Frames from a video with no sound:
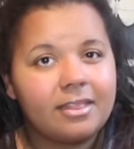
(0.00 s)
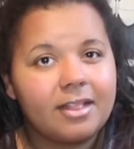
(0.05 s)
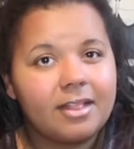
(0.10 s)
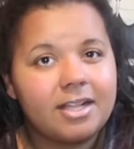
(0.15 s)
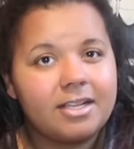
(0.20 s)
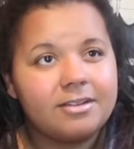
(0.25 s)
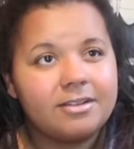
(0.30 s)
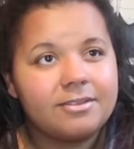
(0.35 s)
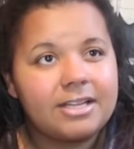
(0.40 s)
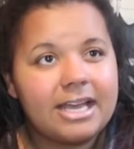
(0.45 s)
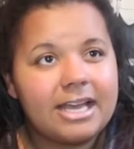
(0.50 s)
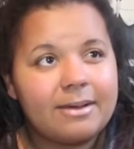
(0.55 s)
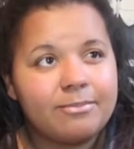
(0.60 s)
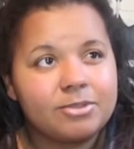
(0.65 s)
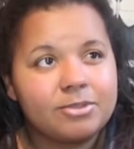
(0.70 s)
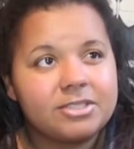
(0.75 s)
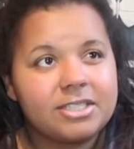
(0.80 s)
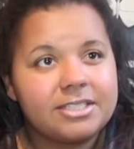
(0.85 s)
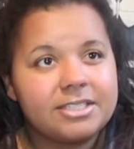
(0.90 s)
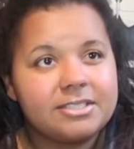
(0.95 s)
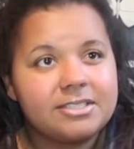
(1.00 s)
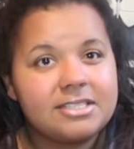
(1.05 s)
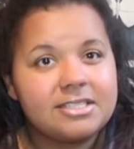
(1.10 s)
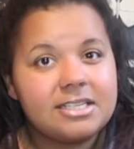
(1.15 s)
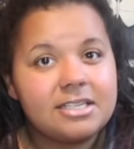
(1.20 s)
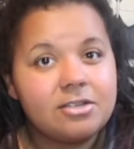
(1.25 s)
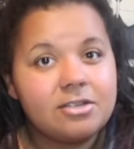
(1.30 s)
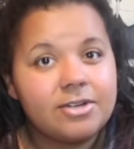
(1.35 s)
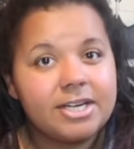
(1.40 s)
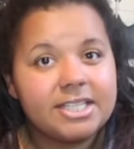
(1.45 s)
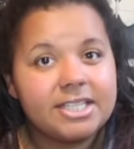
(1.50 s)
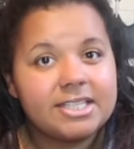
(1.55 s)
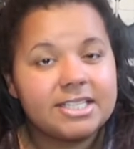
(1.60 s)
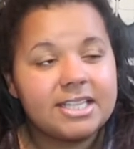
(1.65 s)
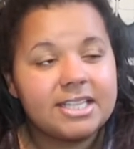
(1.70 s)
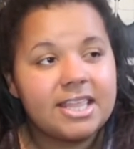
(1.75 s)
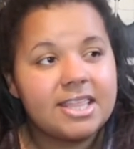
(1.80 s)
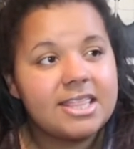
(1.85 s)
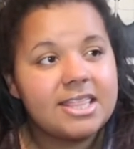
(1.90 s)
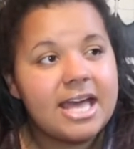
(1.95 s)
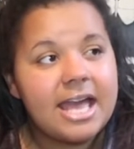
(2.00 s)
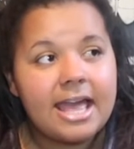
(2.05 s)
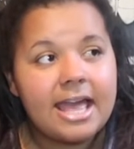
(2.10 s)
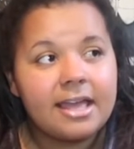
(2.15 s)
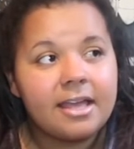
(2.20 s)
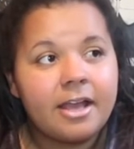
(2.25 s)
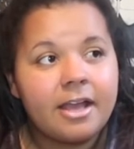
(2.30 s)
love like apple cider tea or anything like that.